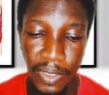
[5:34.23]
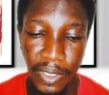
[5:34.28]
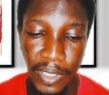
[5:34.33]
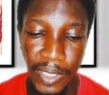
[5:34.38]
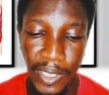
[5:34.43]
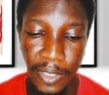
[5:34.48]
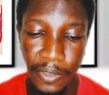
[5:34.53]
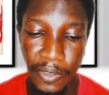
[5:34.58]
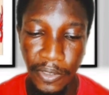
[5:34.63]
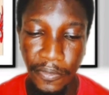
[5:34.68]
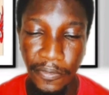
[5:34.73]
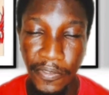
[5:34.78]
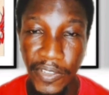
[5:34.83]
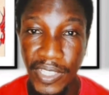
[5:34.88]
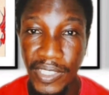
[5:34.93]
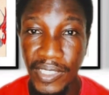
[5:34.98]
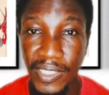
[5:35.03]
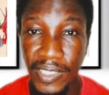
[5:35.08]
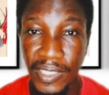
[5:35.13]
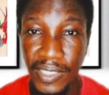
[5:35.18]
the
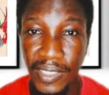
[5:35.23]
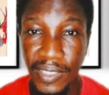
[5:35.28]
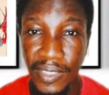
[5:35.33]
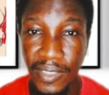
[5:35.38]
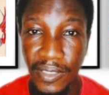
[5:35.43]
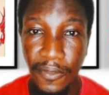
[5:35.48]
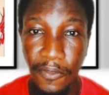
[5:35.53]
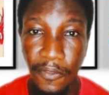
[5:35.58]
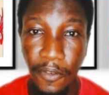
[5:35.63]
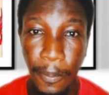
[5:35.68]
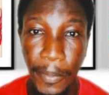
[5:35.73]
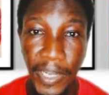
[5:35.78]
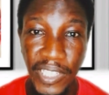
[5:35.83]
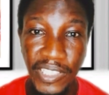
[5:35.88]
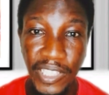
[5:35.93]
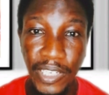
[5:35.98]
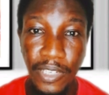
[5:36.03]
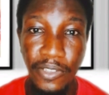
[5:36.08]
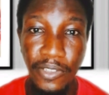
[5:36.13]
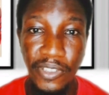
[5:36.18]
first is for
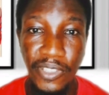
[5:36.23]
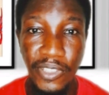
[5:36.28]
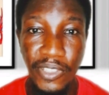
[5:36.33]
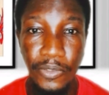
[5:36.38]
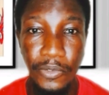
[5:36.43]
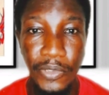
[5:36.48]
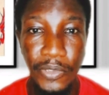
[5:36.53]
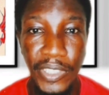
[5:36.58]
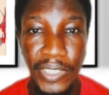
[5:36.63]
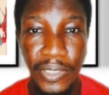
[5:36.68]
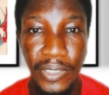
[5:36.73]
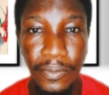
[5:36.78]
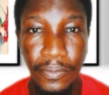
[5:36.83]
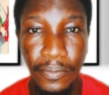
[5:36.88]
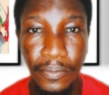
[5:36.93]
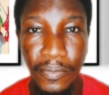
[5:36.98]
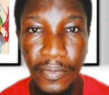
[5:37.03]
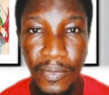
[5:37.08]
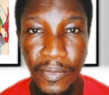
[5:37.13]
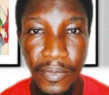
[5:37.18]
bachelor's degree.
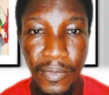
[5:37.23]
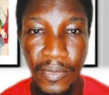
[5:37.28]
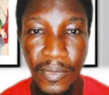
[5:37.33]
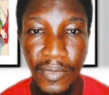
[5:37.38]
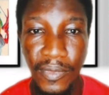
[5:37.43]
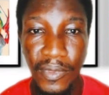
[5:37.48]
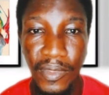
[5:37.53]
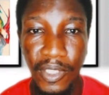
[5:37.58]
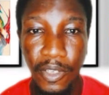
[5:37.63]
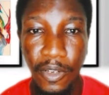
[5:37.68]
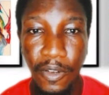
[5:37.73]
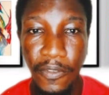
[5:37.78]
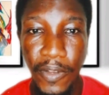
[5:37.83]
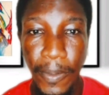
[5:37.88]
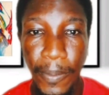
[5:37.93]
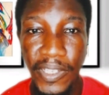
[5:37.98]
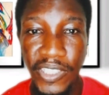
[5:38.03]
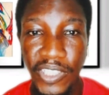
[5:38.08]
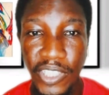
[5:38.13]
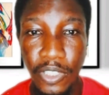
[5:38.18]
They offer
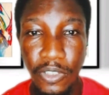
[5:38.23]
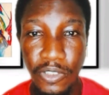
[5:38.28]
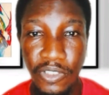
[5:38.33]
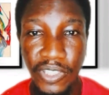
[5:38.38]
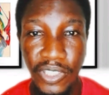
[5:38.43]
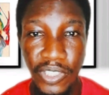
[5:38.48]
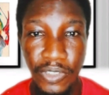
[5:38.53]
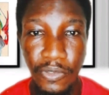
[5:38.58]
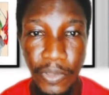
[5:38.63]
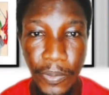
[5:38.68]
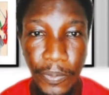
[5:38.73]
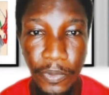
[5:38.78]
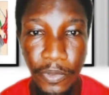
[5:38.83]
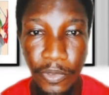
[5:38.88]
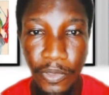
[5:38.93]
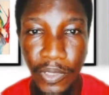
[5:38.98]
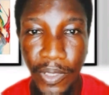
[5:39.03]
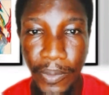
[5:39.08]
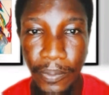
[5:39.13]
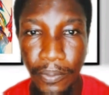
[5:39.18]
bachelor's degree
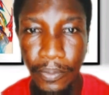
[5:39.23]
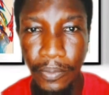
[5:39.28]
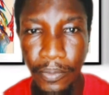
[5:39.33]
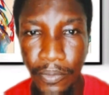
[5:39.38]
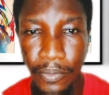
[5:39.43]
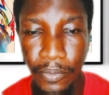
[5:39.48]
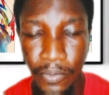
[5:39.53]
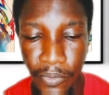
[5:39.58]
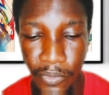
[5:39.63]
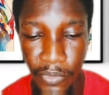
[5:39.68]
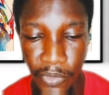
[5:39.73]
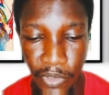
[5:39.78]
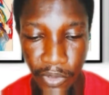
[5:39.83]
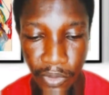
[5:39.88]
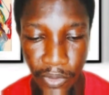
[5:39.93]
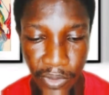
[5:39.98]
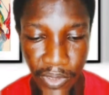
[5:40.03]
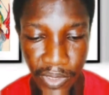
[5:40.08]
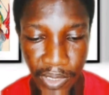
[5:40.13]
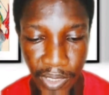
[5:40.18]
program. Do you
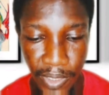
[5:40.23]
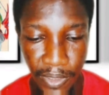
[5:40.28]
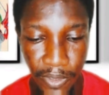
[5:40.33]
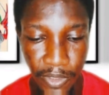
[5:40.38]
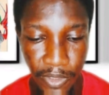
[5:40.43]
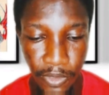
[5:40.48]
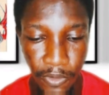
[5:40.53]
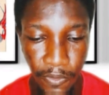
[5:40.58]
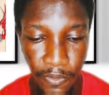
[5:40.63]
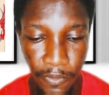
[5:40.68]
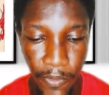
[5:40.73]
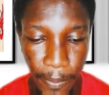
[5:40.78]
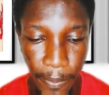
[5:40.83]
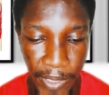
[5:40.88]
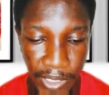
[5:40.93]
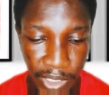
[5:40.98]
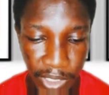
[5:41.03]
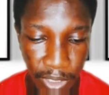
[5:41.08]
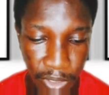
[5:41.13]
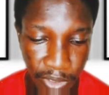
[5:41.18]
understand? So for
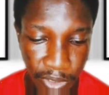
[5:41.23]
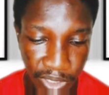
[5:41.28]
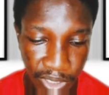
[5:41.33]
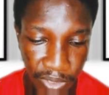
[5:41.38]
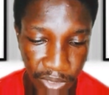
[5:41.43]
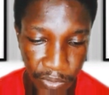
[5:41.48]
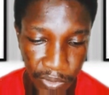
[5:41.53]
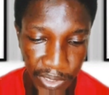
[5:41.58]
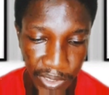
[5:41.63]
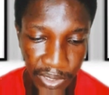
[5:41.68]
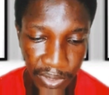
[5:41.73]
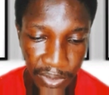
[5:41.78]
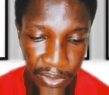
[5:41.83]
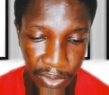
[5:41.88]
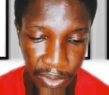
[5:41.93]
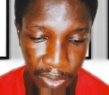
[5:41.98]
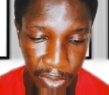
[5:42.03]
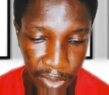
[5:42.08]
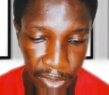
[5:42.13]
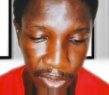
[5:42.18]
bachelor's degree,
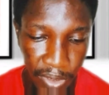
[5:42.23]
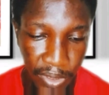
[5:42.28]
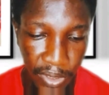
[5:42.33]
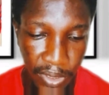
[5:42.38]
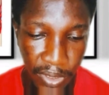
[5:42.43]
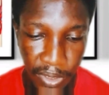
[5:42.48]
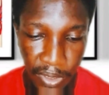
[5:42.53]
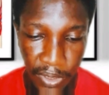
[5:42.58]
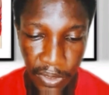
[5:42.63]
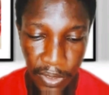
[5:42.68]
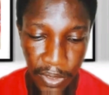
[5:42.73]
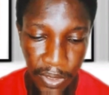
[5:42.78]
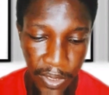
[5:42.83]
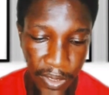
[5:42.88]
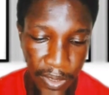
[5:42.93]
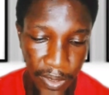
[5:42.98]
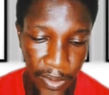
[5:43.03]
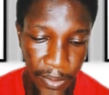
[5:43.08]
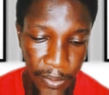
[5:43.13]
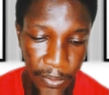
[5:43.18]

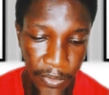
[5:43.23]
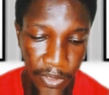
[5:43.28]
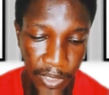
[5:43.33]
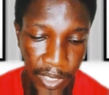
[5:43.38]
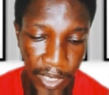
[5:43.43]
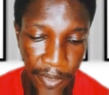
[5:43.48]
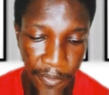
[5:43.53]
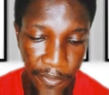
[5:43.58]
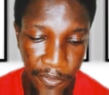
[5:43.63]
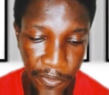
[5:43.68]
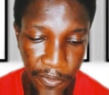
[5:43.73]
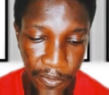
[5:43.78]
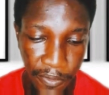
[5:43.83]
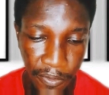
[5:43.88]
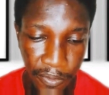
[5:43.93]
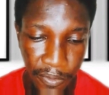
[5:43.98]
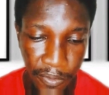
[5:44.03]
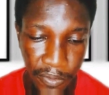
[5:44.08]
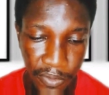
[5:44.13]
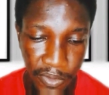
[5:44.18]
you have
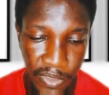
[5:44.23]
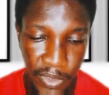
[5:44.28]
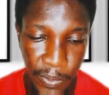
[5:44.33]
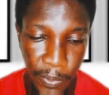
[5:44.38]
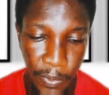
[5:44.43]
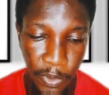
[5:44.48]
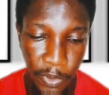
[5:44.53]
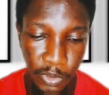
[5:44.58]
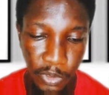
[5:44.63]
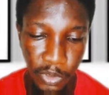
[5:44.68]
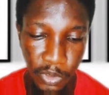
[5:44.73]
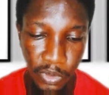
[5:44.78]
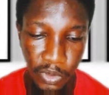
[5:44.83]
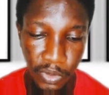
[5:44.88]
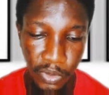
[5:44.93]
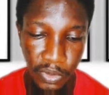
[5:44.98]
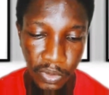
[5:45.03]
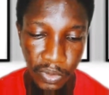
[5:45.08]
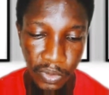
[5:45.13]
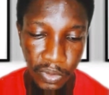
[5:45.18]

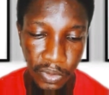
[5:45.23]
sports